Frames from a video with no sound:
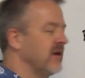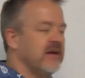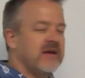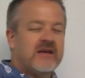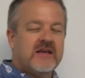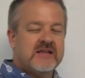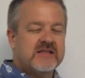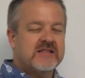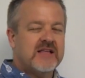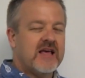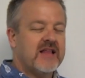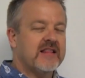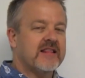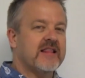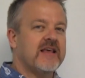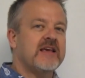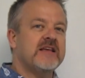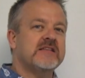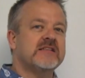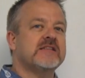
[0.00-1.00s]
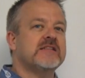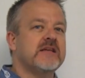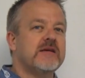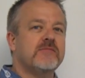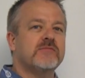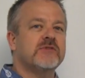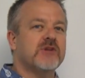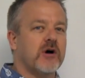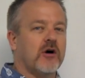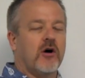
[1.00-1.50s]
is that they
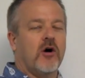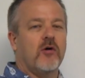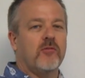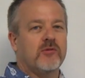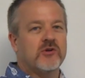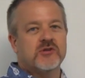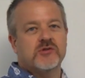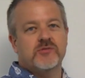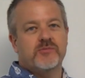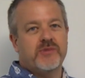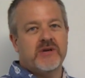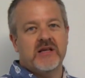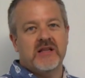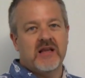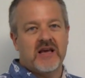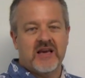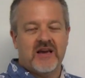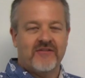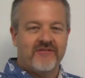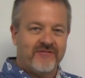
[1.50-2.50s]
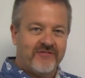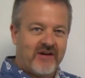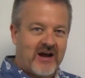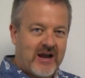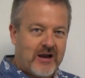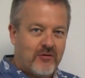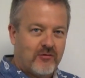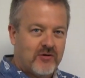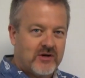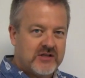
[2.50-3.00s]
seem to almost be like a
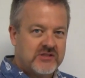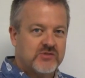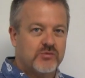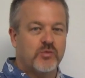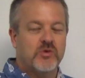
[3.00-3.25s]
virus.